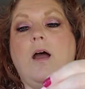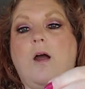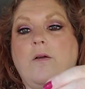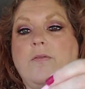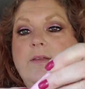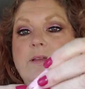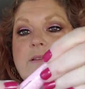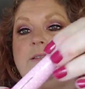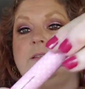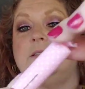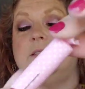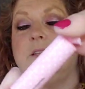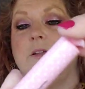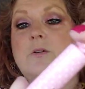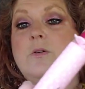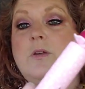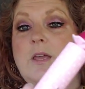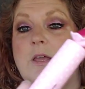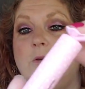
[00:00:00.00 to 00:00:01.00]
Are these these
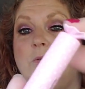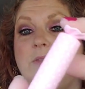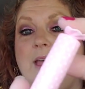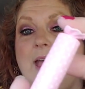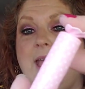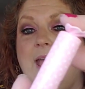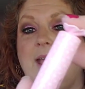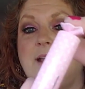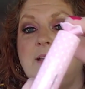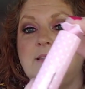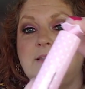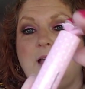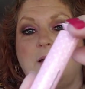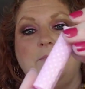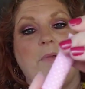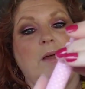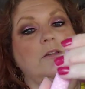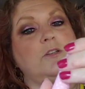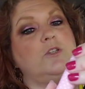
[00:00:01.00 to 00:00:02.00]
little cute things?
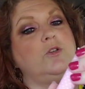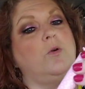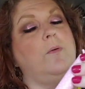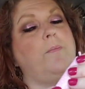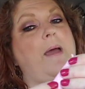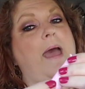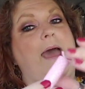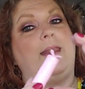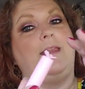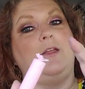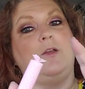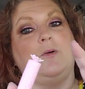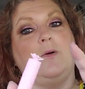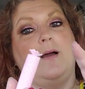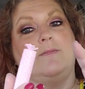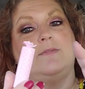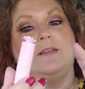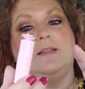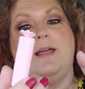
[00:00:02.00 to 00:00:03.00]
I'm not sure, Patty. You're
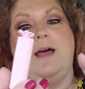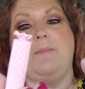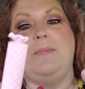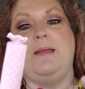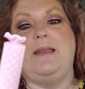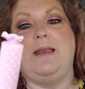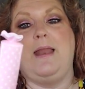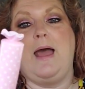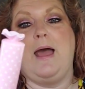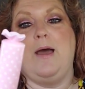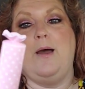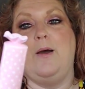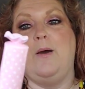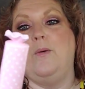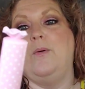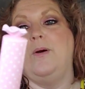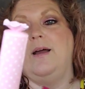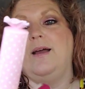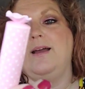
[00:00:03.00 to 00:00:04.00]
going to have to let me
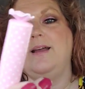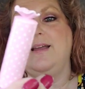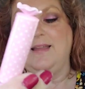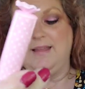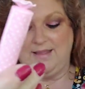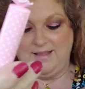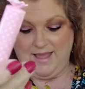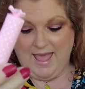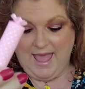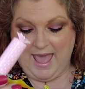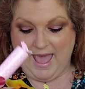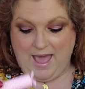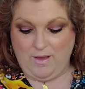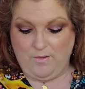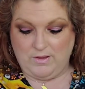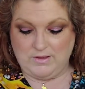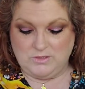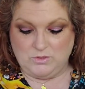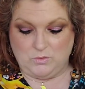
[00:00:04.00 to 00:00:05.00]
know.
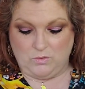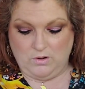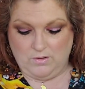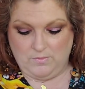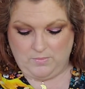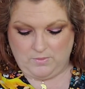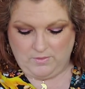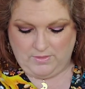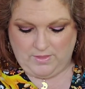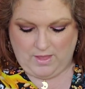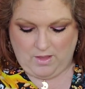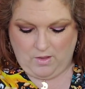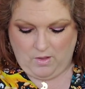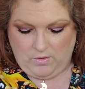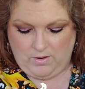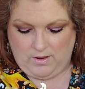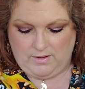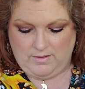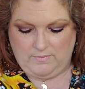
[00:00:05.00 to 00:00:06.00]
How adorable, though.
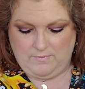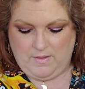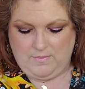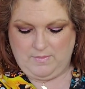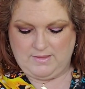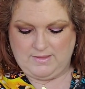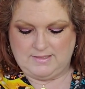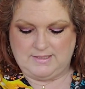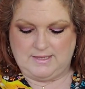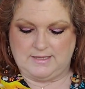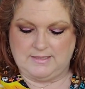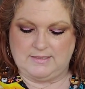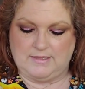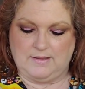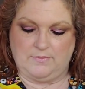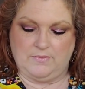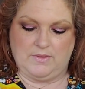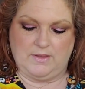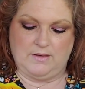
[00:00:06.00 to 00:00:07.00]
Hold on. Maybe this says
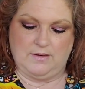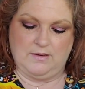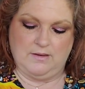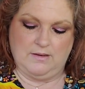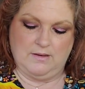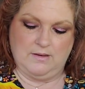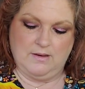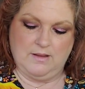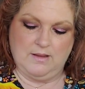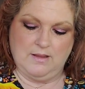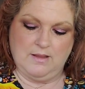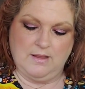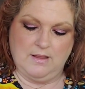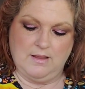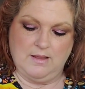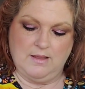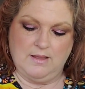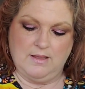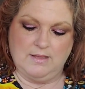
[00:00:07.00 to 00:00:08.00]
something.
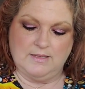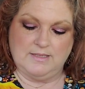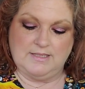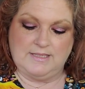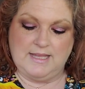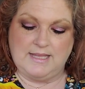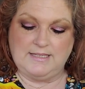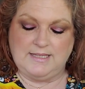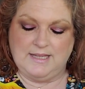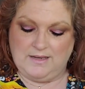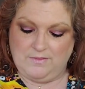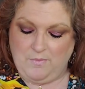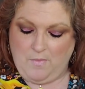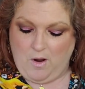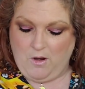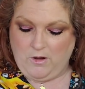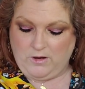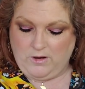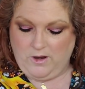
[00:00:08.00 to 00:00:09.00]
Scented
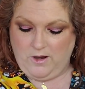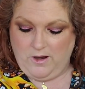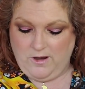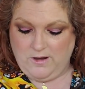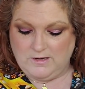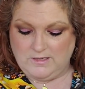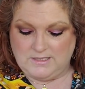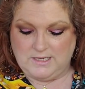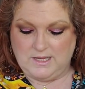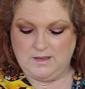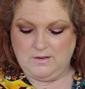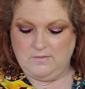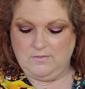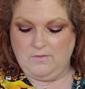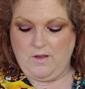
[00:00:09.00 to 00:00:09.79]
markers?